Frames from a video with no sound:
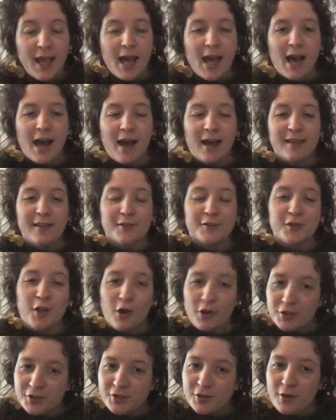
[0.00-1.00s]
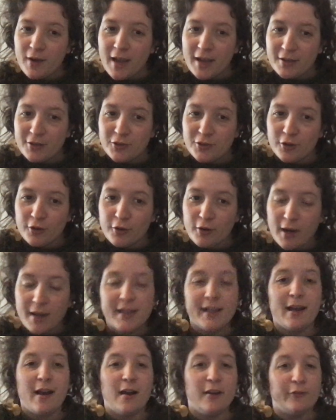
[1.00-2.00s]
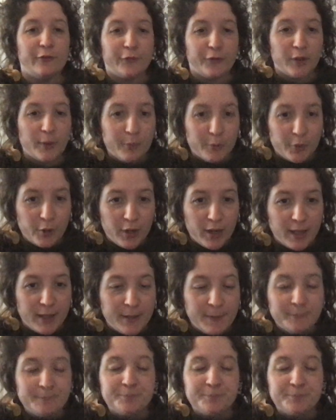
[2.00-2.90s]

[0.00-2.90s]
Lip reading: And there's also extra credit on Flipgrid,